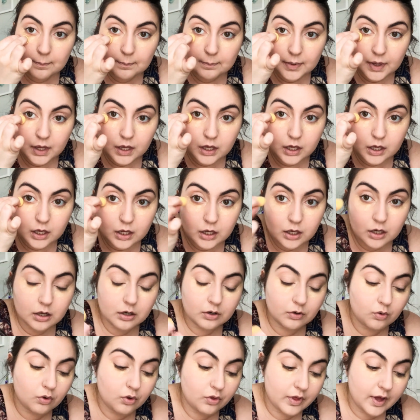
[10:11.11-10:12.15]
baking
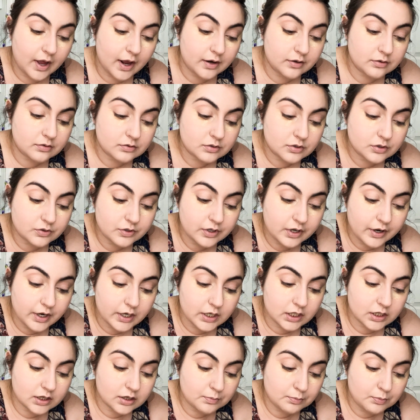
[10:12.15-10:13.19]
and all that. So now I
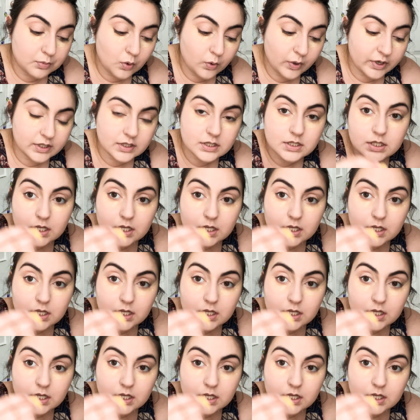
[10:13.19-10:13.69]
need the point